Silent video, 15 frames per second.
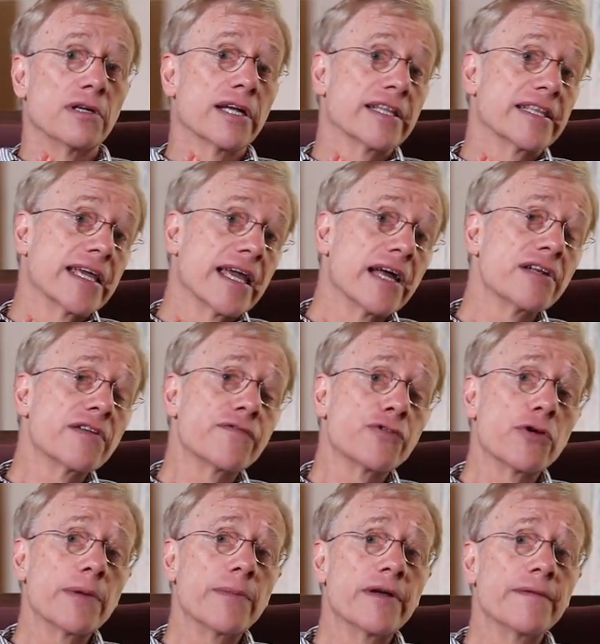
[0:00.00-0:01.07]
At the end of
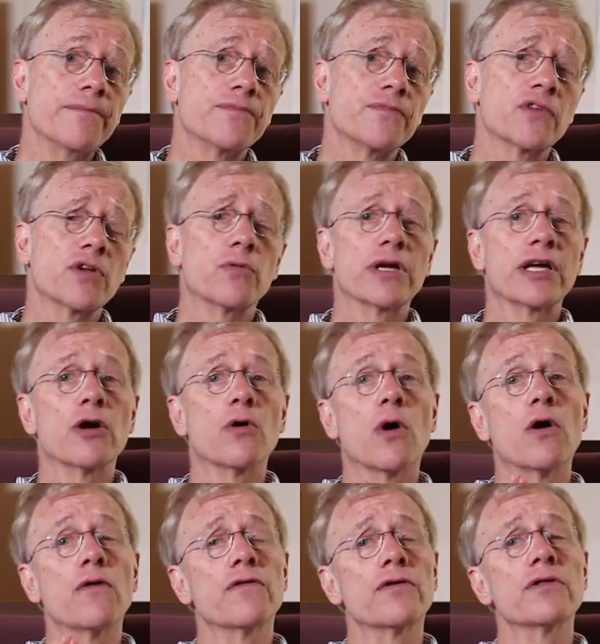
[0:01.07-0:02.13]
treatment, we go
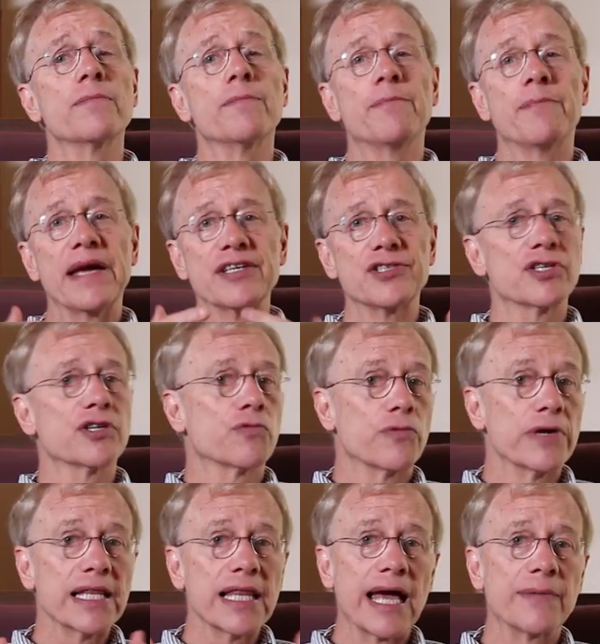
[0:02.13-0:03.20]
over the basic
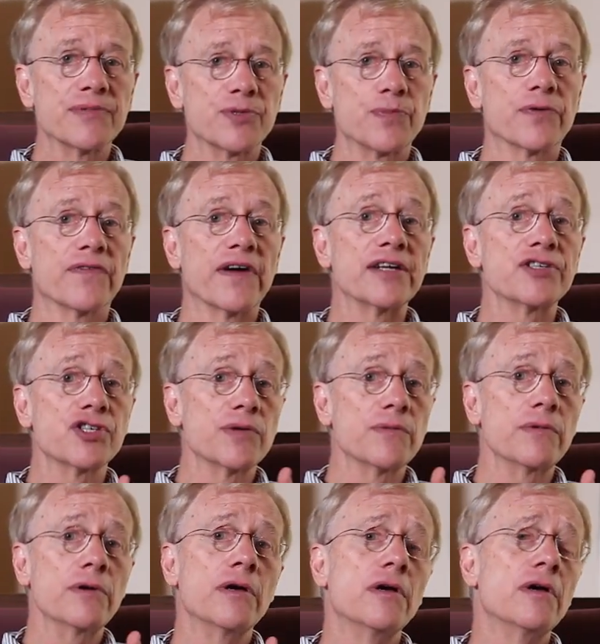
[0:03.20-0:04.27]
relapse
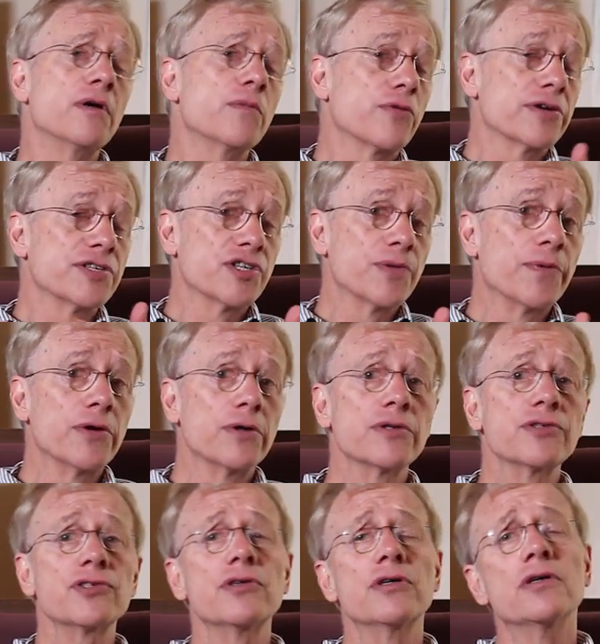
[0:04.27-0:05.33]
prevention
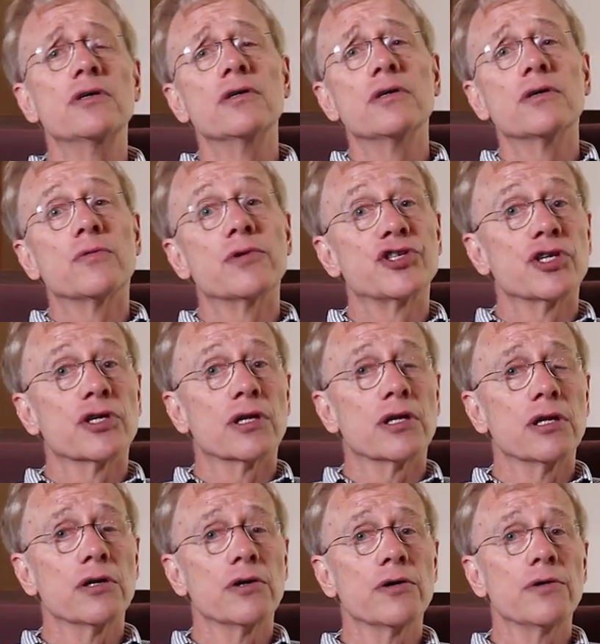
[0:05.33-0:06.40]
principles, which
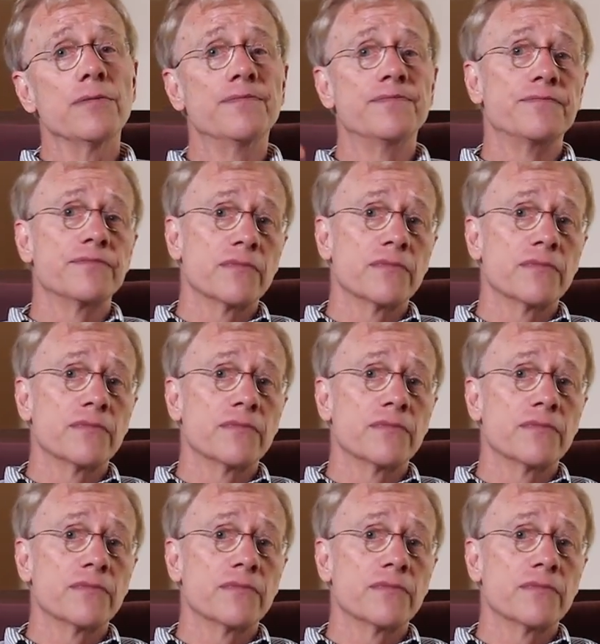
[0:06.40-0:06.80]
include